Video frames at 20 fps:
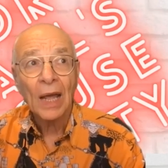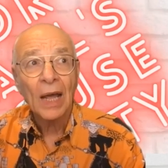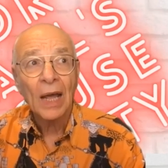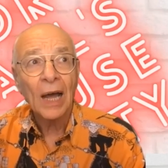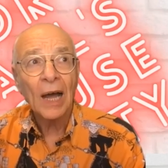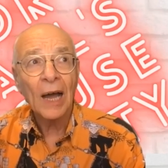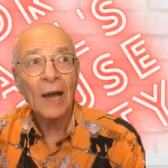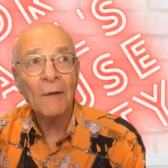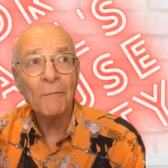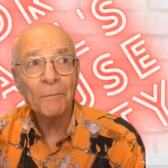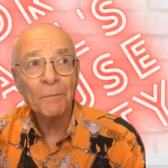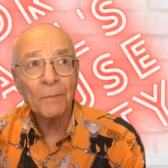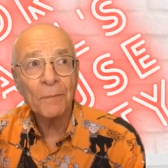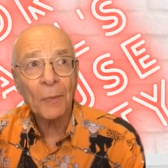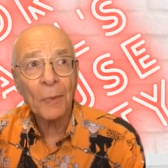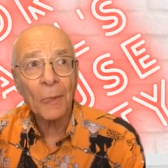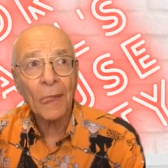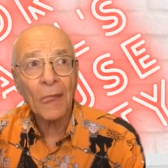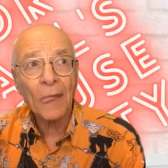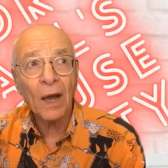
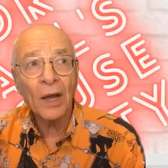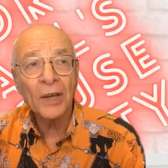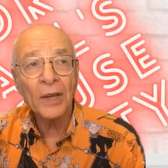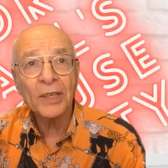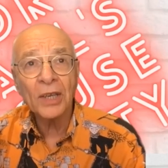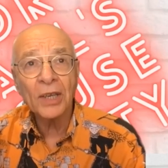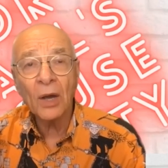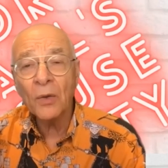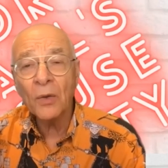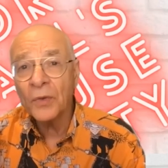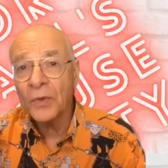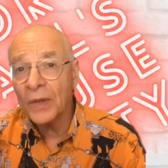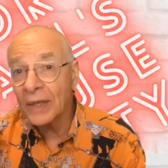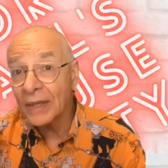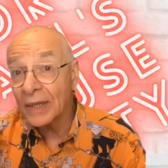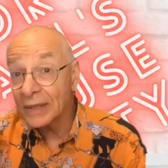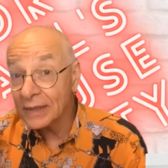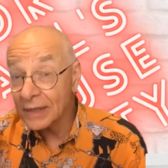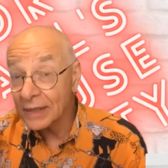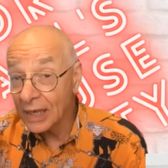I don't think
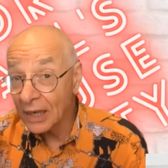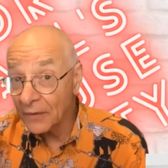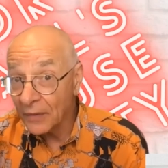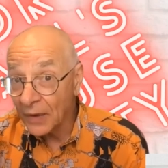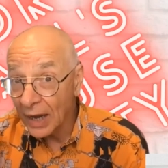there's enough